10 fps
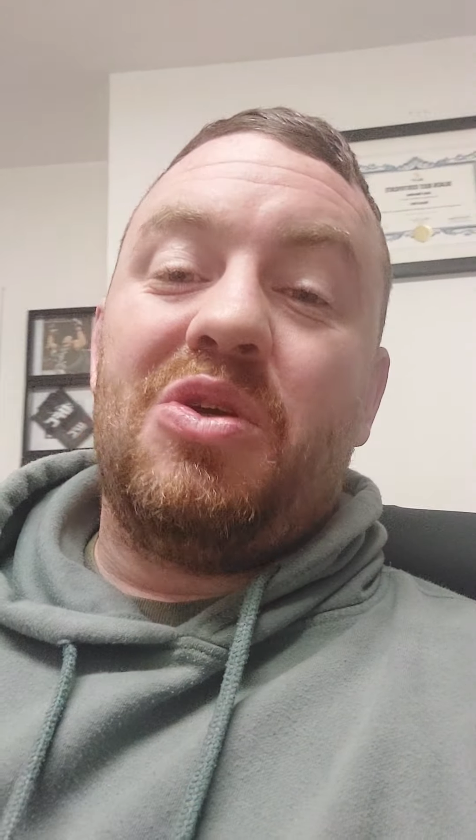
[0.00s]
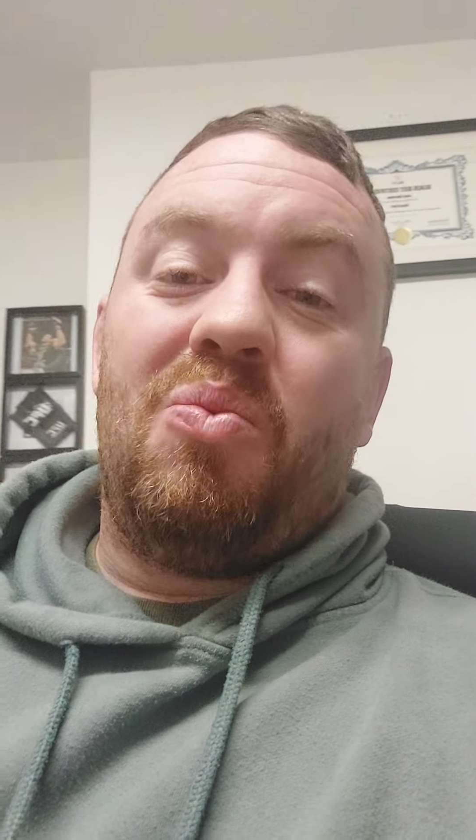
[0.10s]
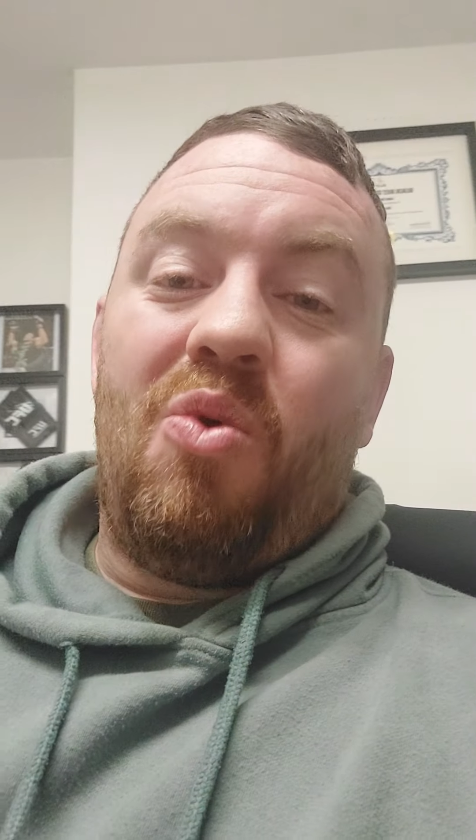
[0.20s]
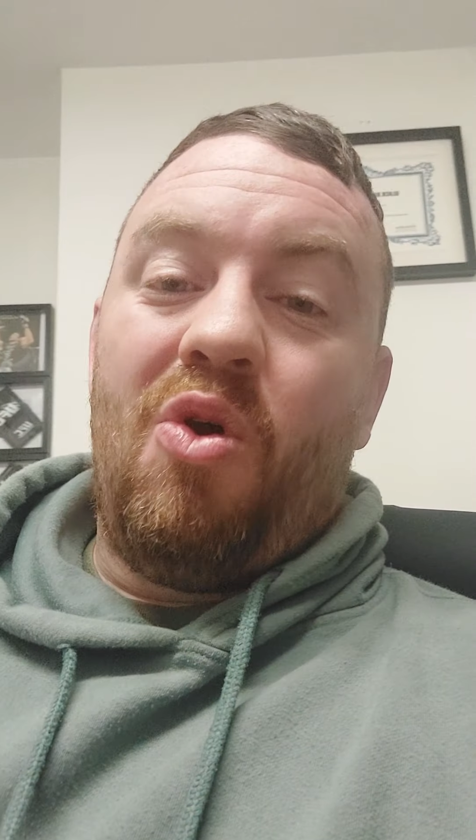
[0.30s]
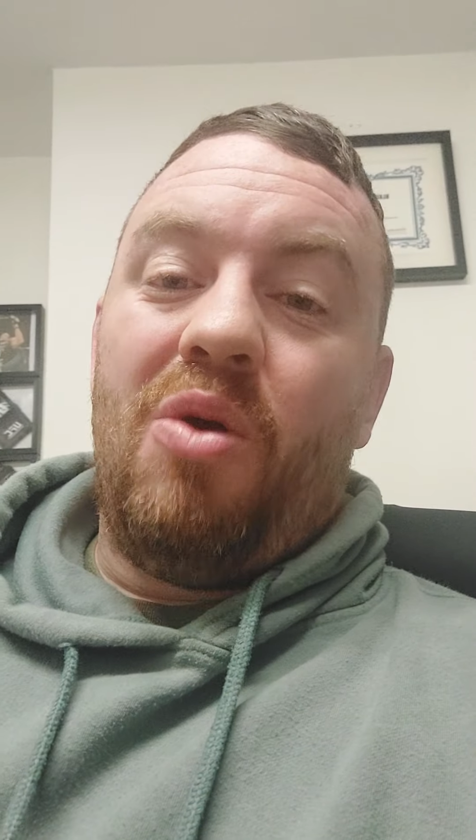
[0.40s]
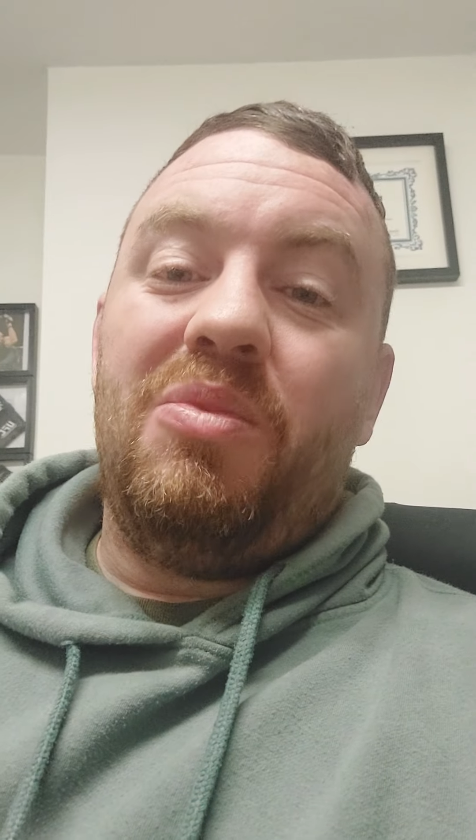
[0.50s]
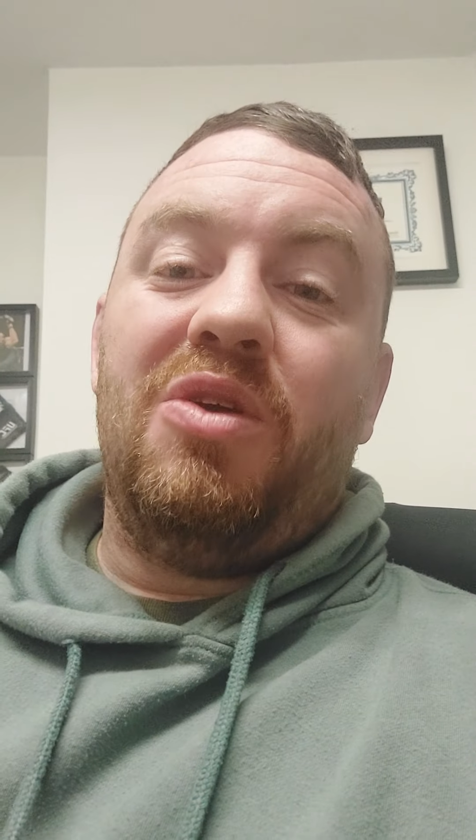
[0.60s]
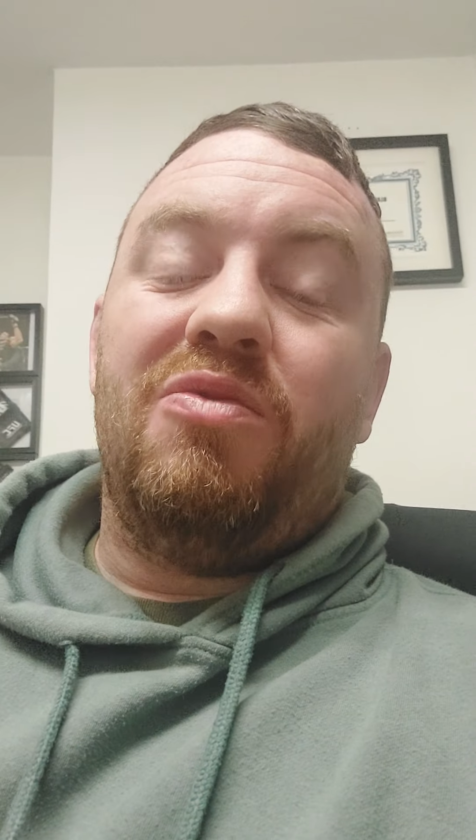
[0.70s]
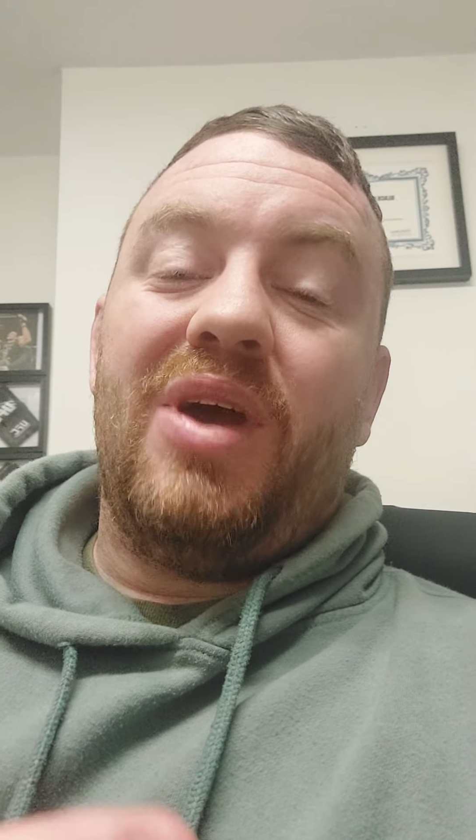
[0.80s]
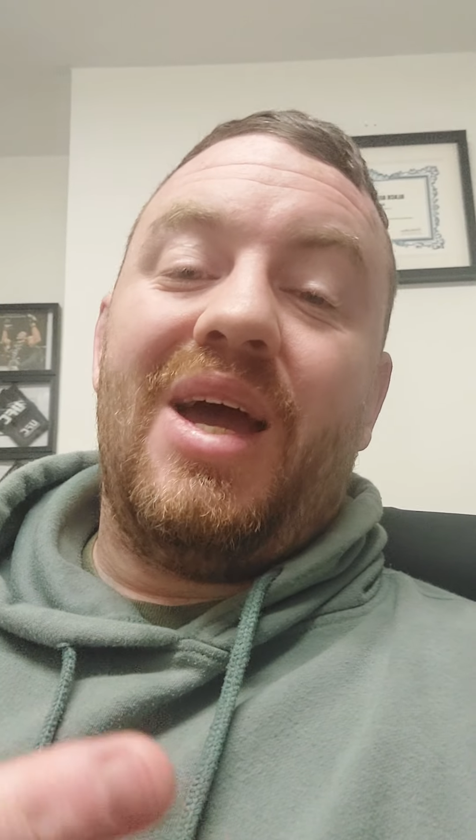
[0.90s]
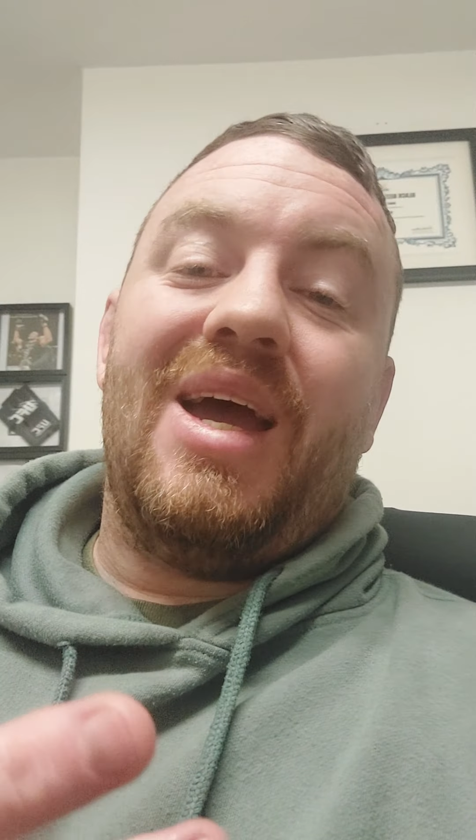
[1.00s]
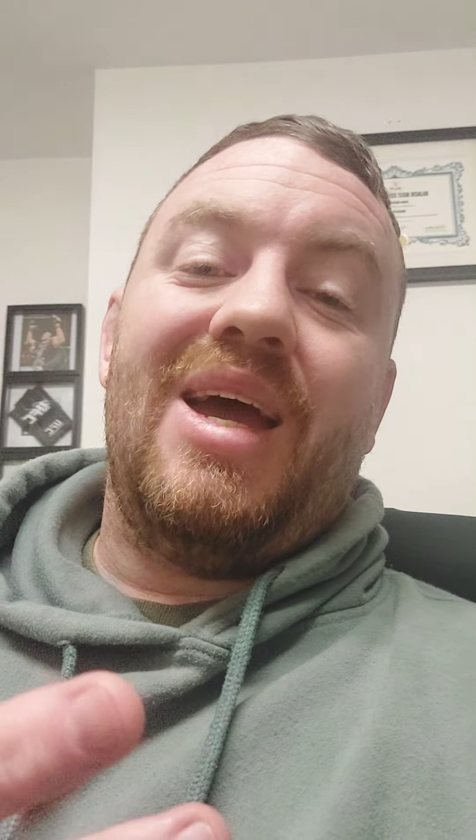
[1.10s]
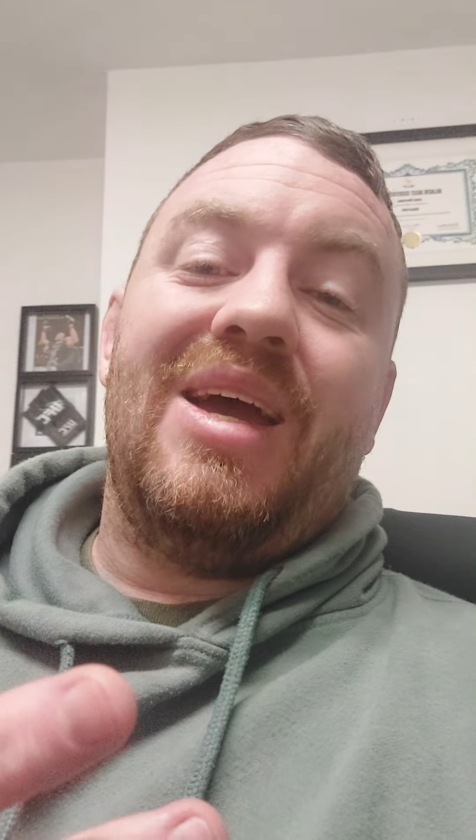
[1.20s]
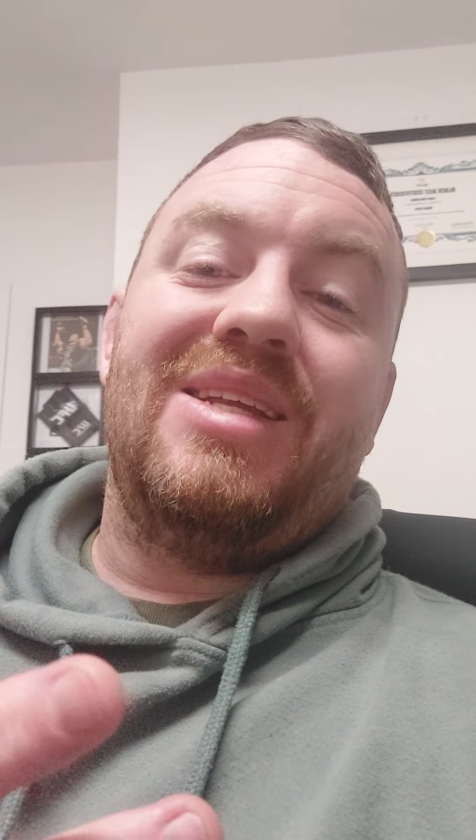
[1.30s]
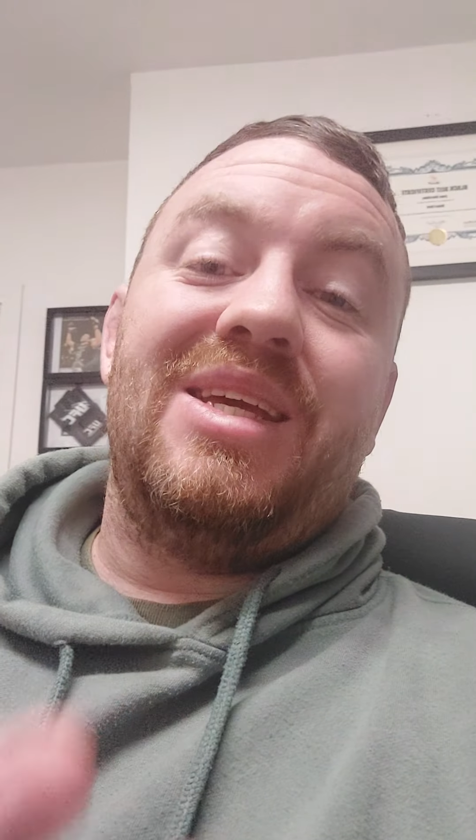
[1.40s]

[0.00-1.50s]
are warm, you've a uh,